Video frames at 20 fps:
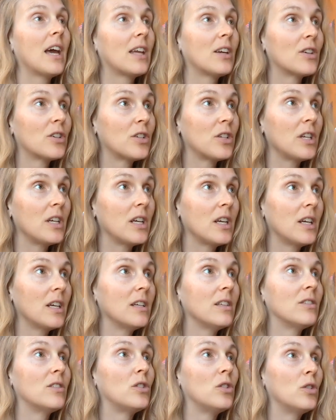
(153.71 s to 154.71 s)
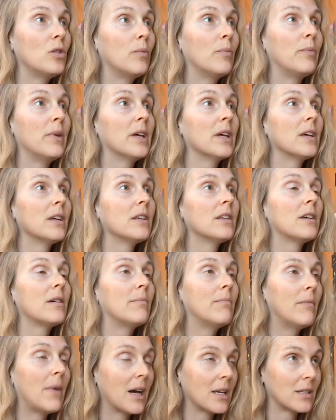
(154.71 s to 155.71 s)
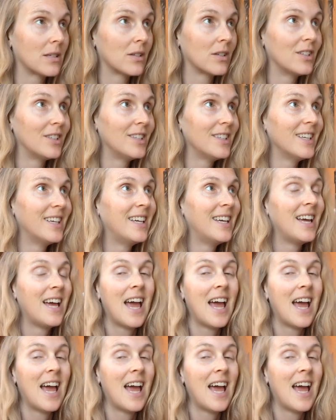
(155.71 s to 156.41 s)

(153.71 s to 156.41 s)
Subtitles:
energy to build muscle